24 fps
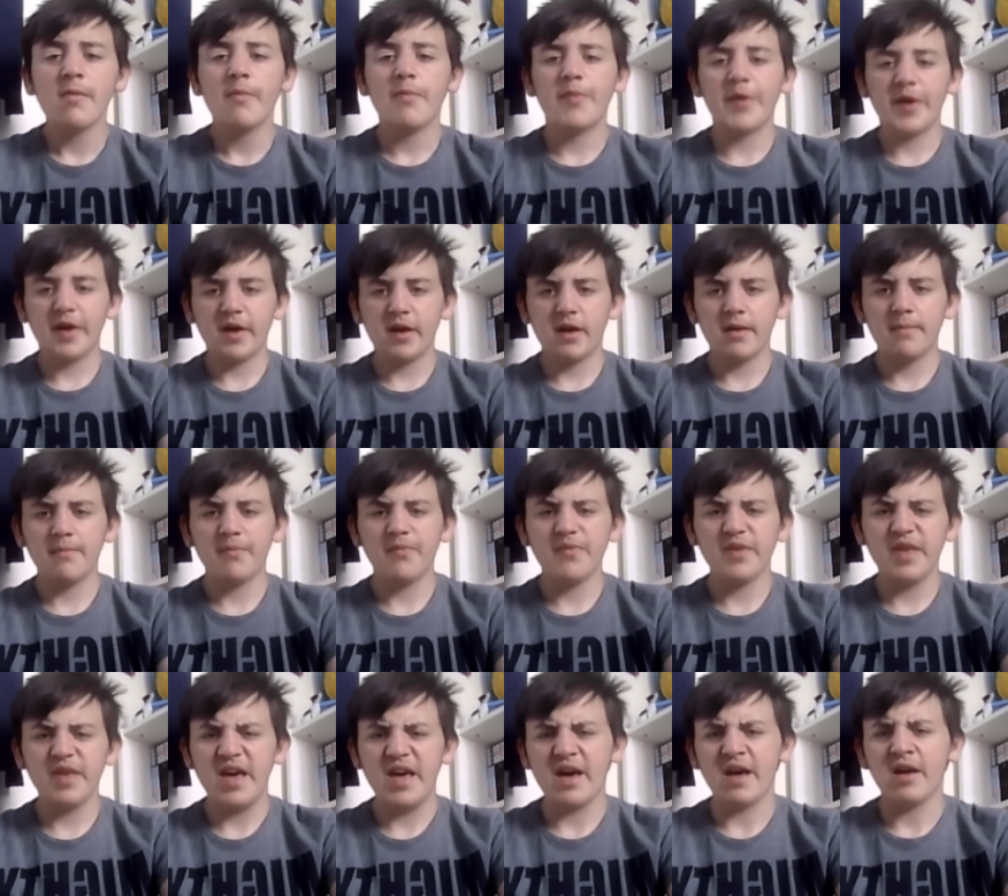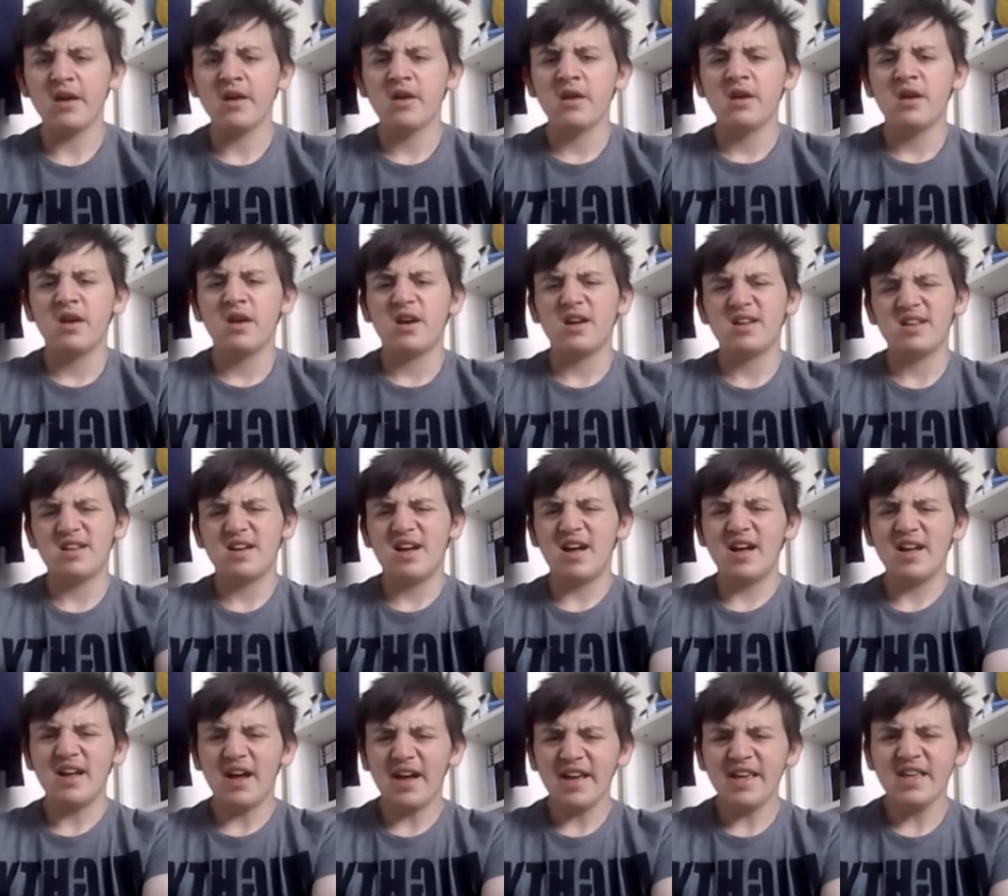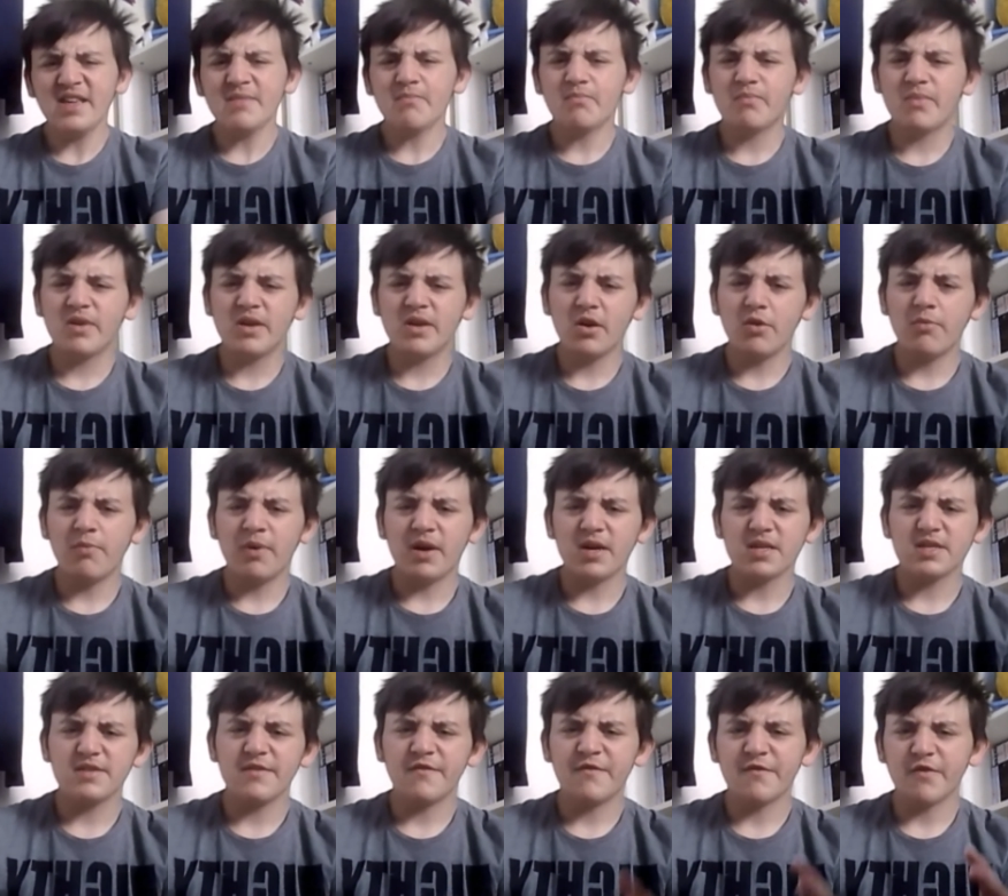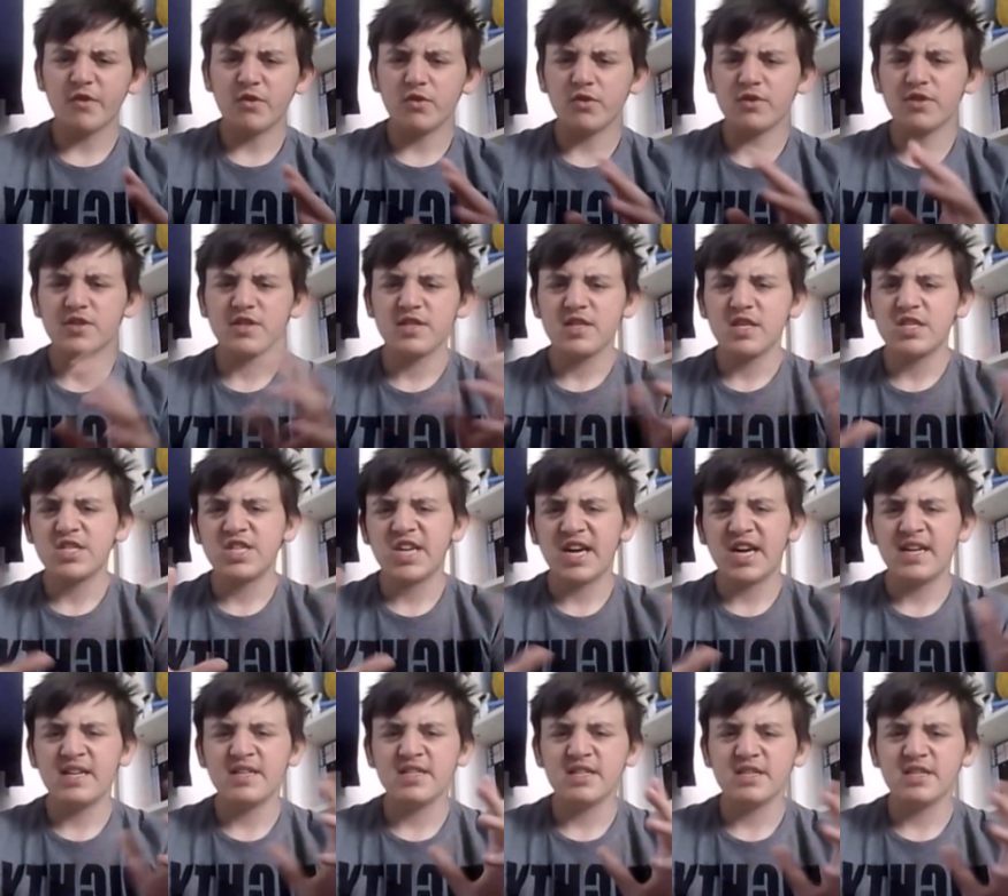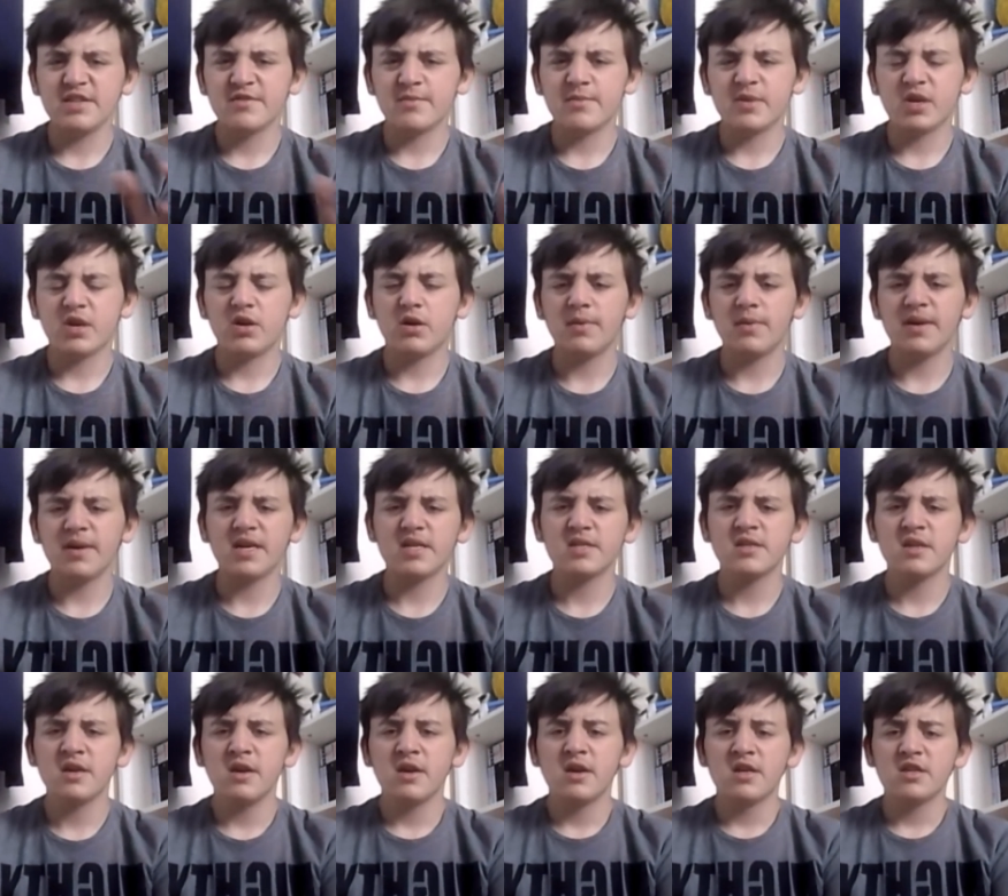But yeah, I can go past the flaws and the changes from the comics.